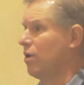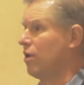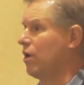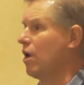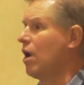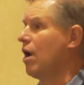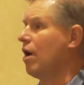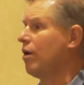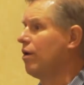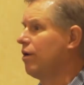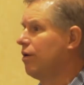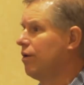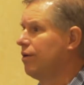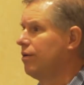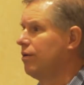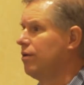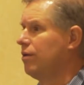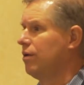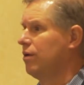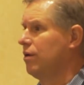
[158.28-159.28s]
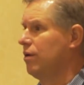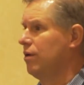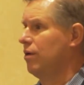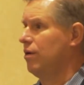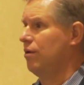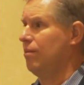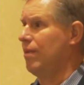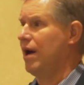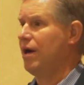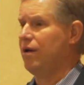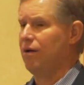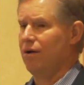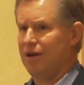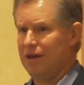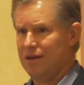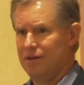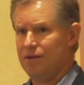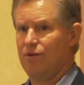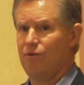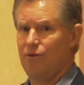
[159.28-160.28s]
to go? Or binder?
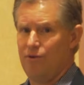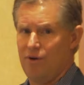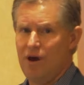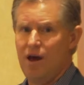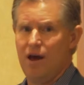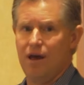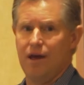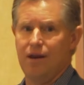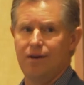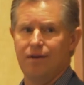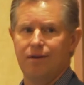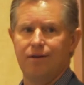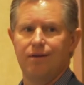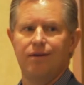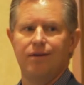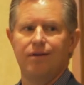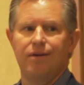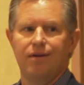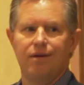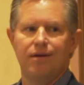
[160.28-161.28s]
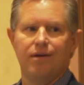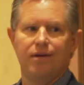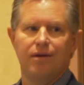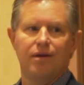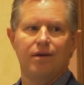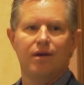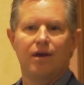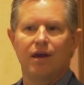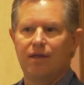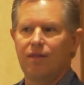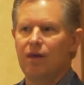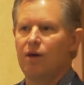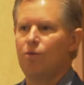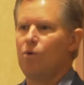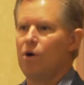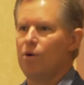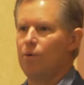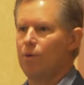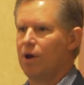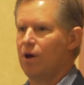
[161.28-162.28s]
Into the rut. And then
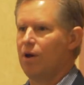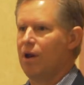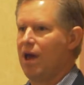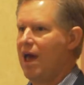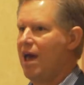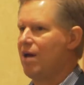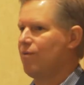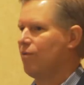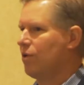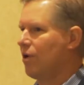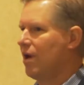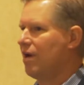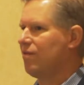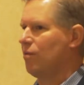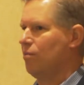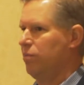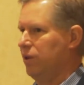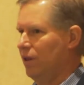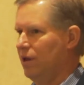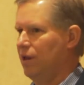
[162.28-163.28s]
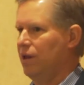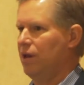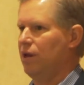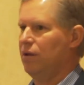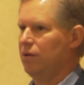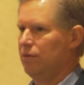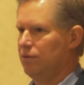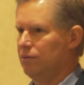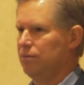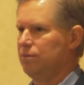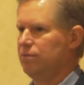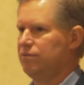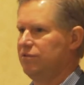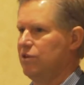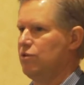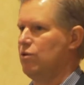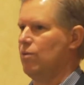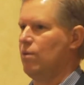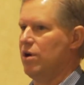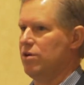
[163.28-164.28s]
what are we going to have? We're going to have a bleeding
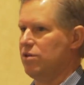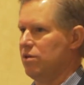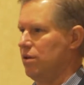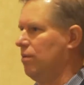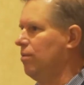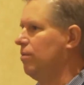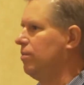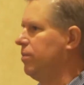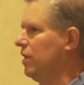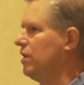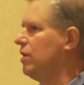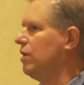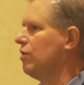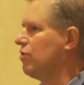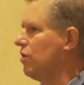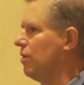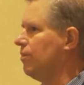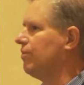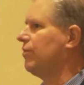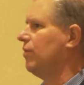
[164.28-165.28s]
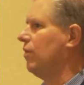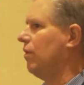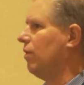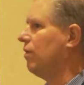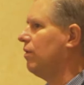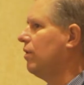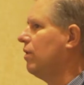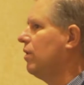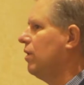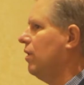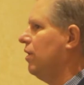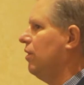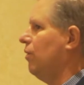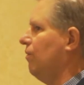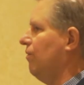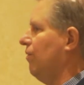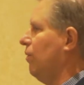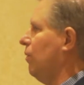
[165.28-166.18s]
situation, a bleeding chip seal in the